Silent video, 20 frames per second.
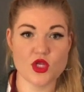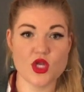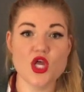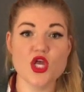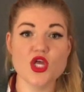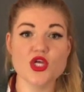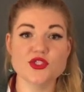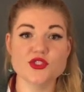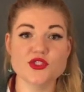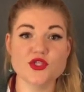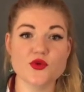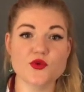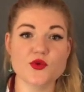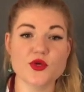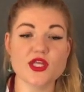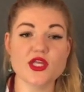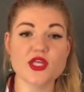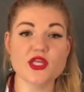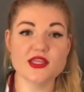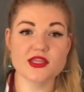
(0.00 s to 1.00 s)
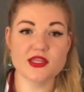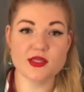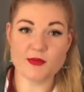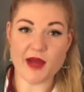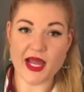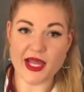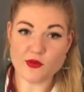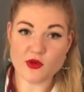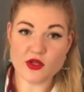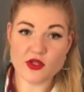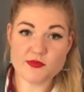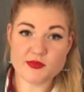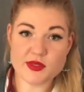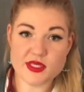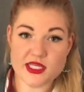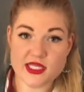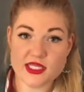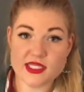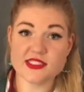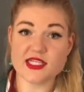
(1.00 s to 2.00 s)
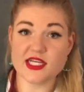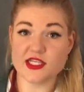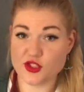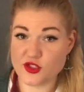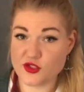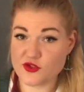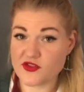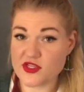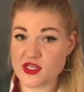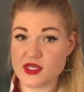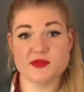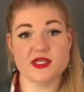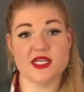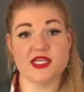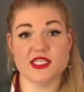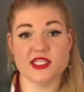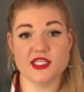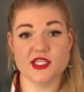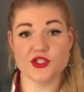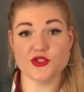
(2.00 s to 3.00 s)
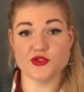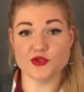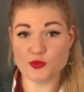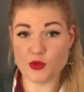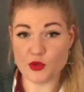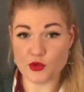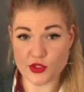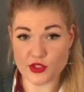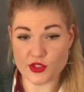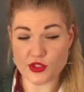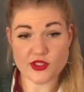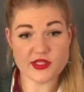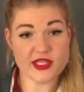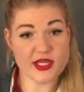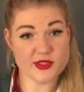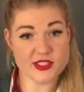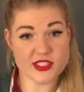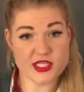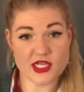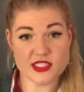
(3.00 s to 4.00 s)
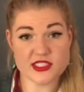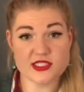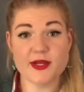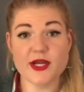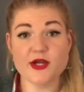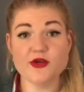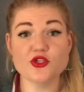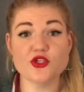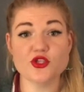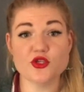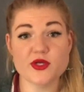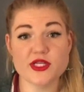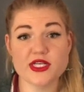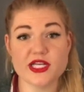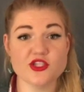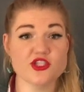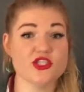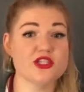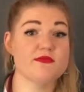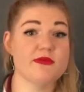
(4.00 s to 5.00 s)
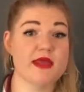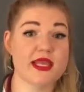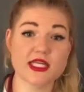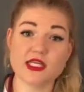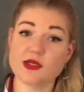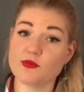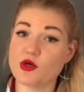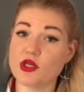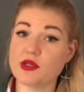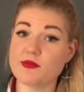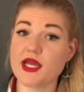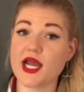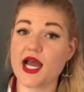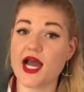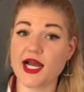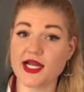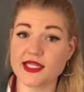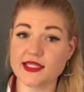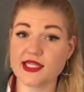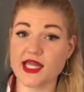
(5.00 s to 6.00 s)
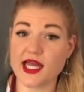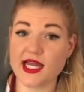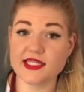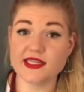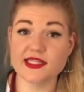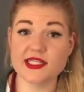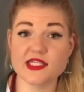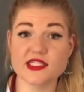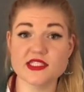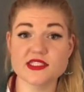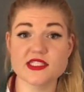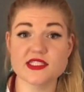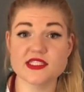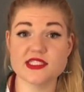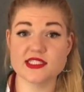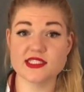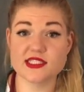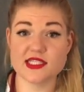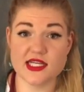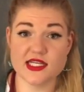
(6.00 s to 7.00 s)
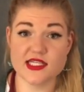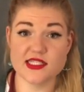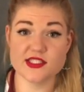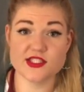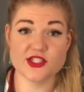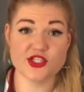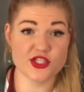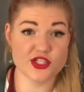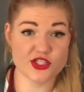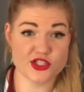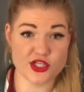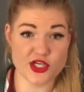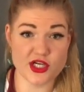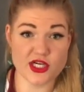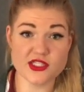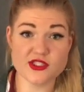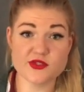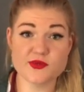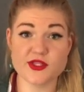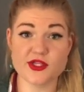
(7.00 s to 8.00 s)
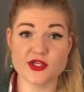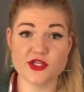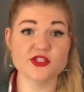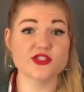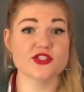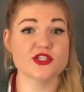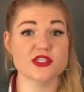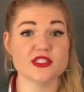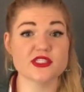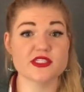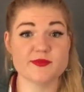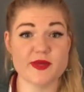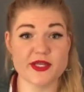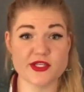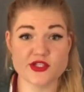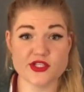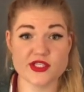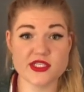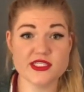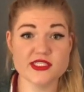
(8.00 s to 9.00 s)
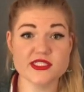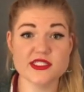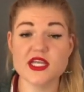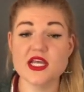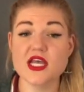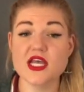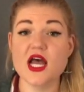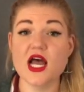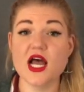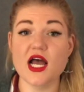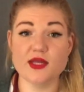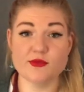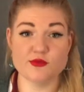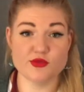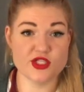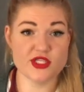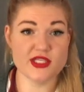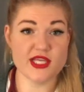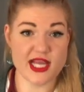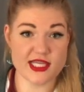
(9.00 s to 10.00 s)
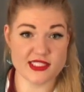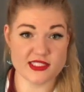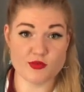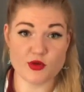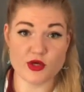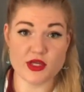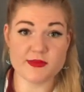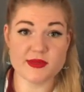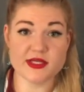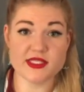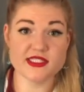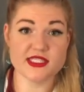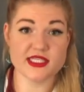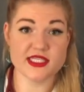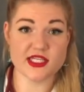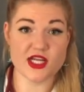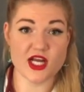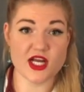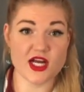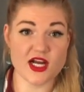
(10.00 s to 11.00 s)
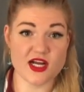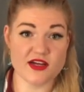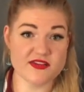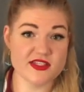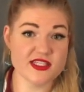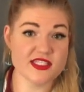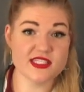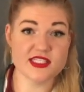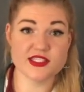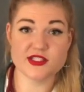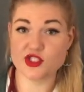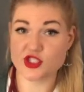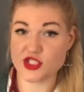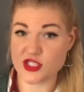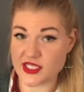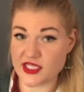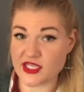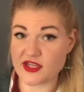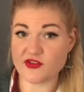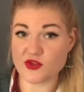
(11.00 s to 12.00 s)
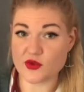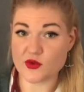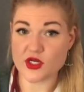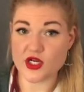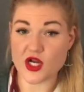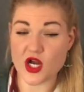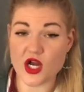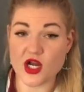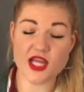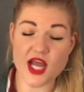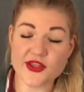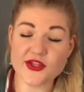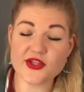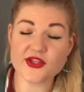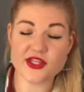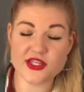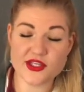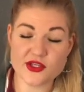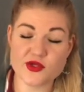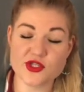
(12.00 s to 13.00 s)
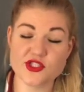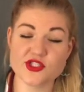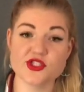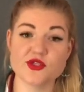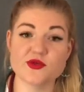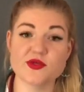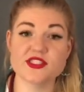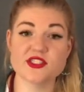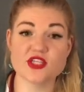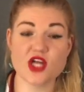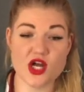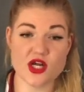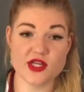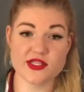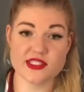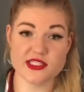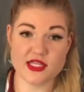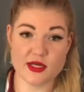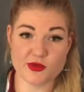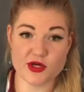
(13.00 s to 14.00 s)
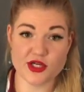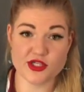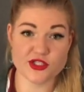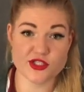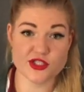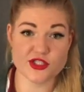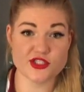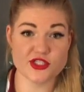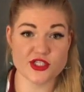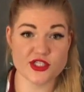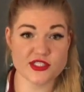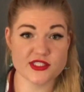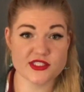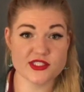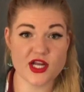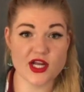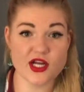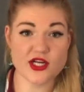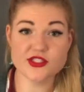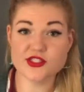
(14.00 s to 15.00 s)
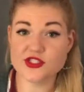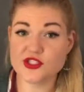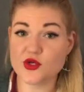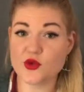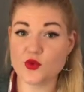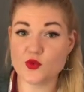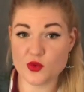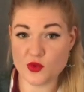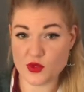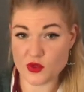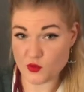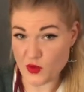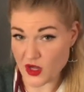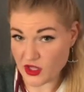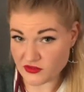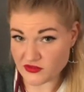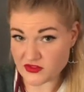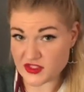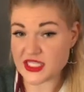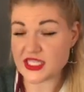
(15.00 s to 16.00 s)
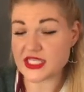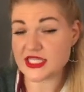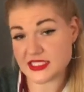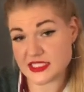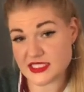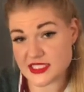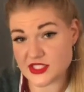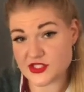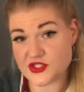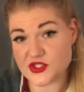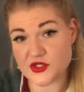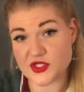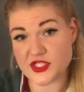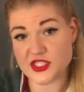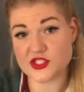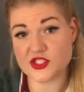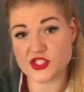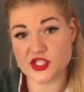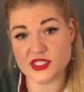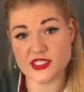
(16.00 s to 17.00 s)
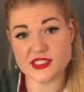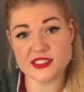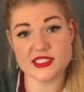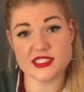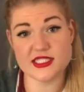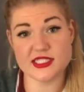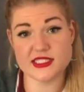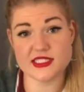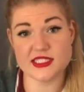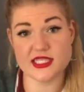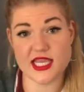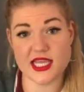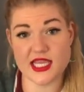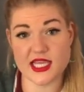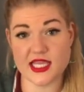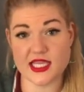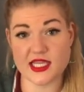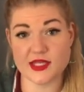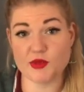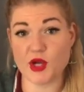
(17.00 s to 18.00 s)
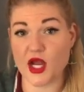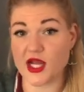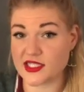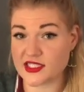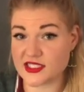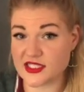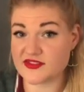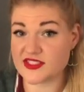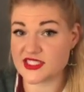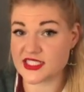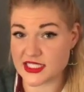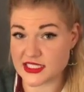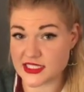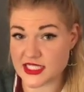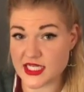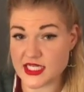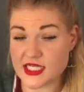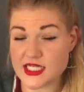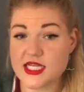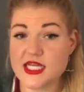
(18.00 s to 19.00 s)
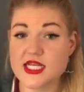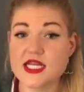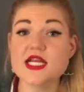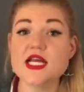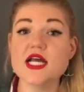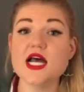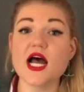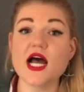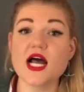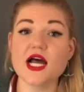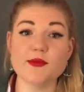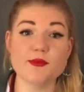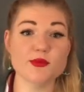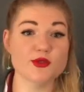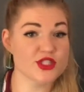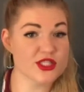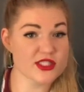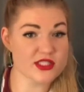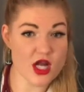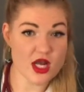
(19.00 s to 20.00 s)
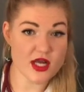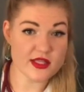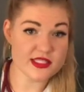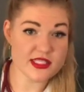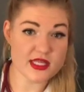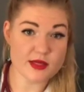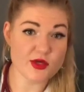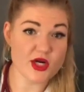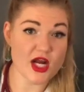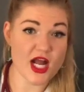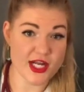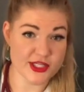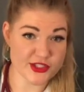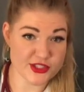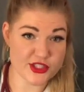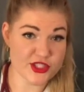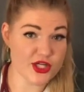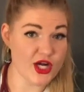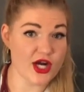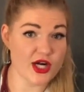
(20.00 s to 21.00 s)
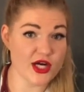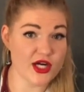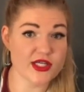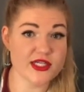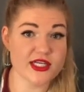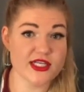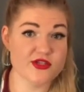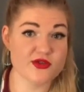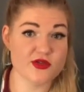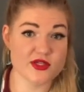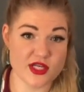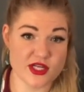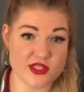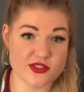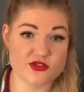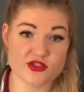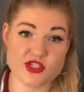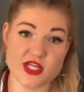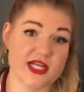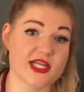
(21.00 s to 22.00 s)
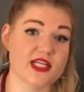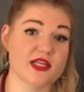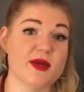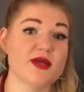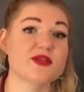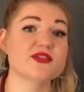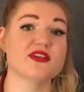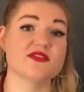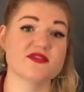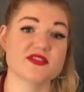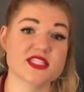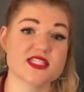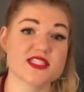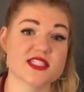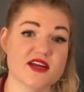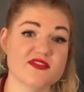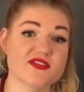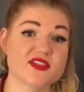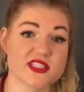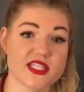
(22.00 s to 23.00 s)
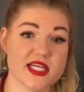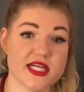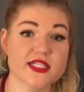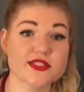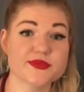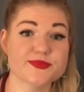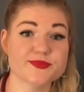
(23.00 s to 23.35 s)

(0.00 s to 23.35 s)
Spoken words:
So the mywellbeing.uvm.edu portal that we talked about, you can actually make an appointment online there to discuss your insurance with our insurance specialist. She has appointments in office and she can give you a call. Other thing you can do is call the number on your insurance card. So Wellfleet is the student insurance. It's a product of Cigna. Just call the number on your card and you can also check in about services covered there.